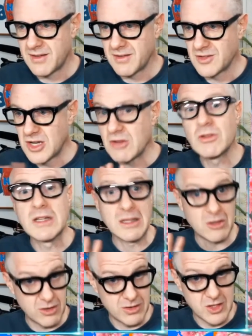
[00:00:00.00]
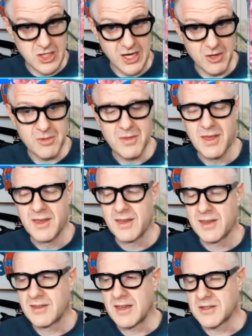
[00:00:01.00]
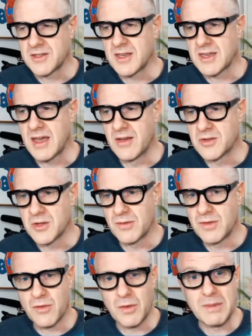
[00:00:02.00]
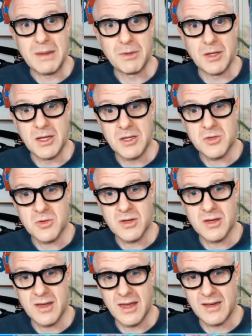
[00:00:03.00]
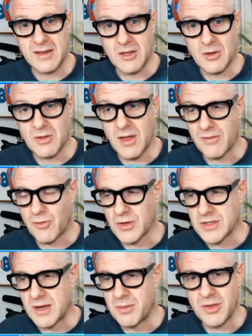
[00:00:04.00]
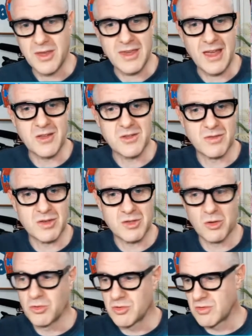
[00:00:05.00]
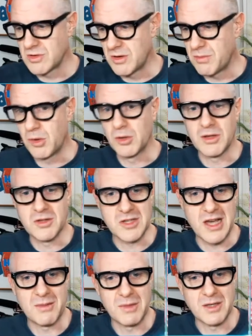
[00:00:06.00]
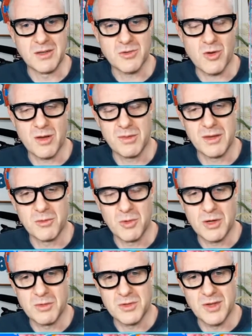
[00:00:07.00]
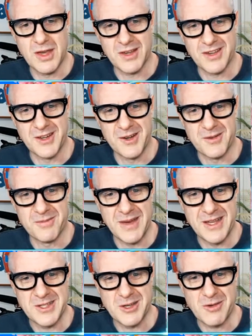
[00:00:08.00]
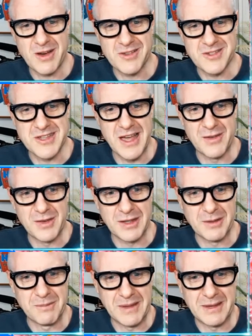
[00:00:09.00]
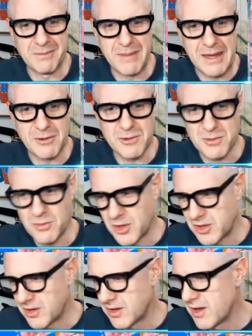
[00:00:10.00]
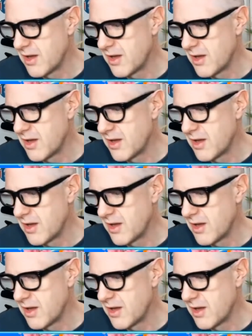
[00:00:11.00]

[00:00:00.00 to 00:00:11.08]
generally on the channel. He takes the accounts of different people in history, and, like, for example, the accounts of a soldier in Napoleon. Napoleon's army describing what it was like, marching around starving and being in battles and whatnot.